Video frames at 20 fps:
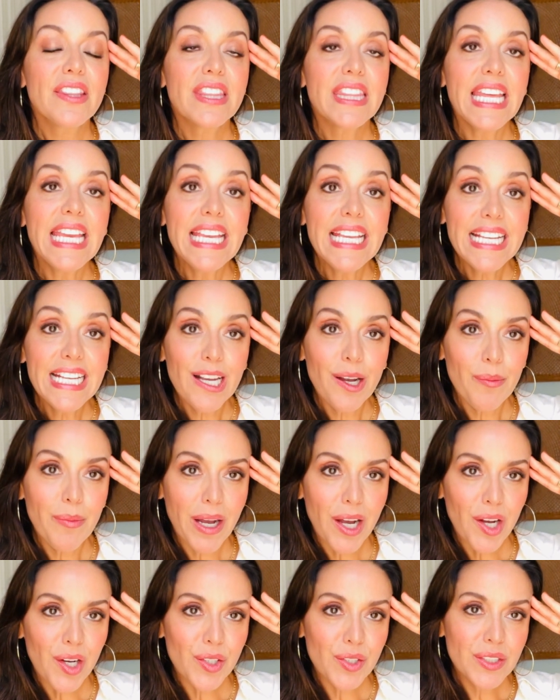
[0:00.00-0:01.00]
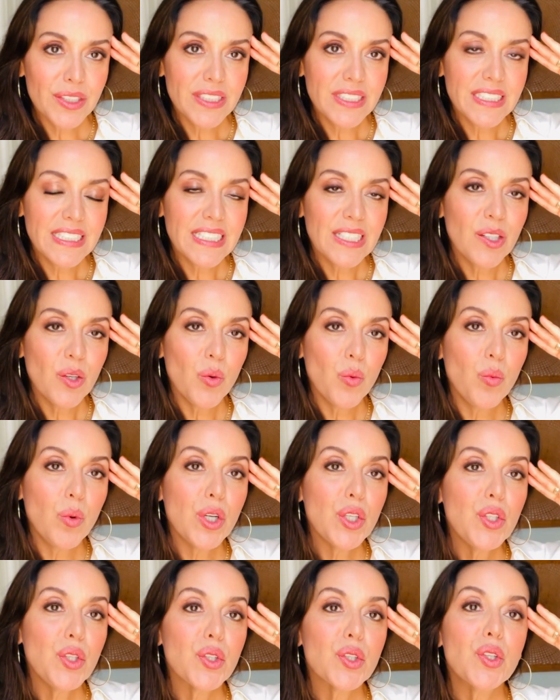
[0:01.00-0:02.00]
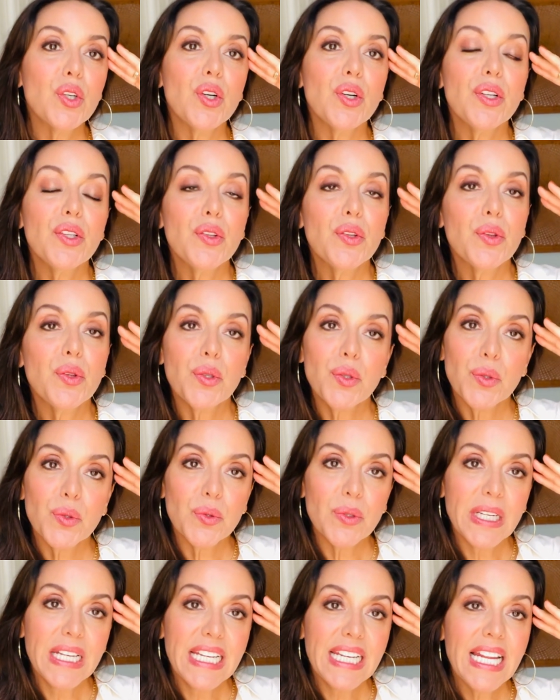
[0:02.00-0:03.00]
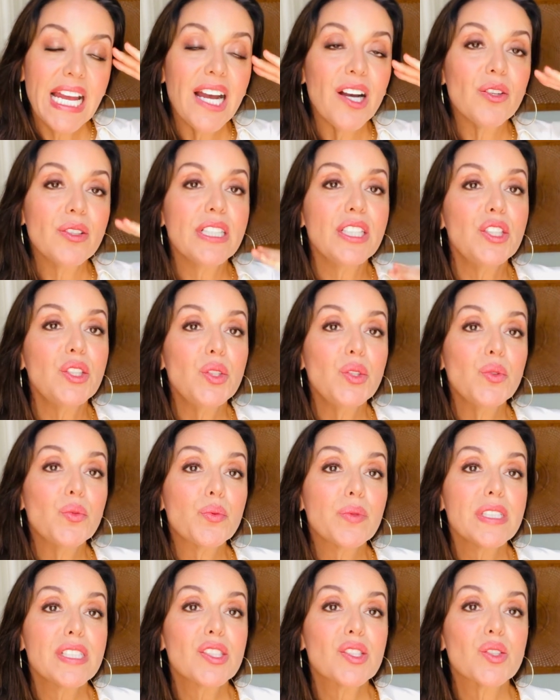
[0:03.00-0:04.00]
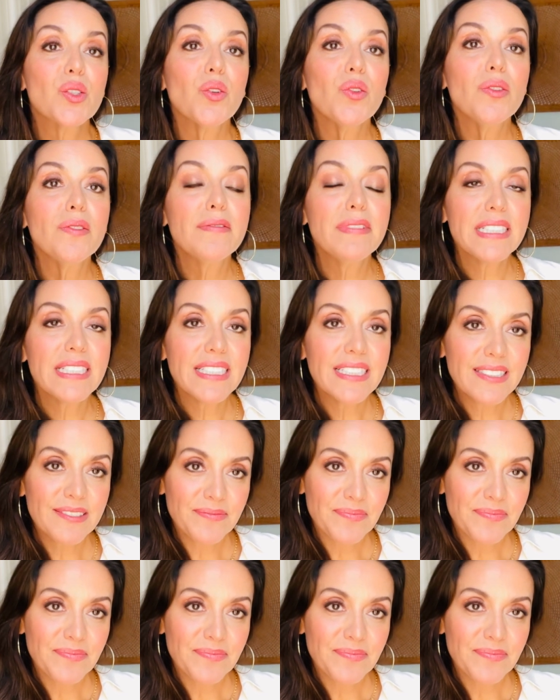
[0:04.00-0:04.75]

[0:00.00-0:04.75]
Think about what you're going through and how can you resolve it.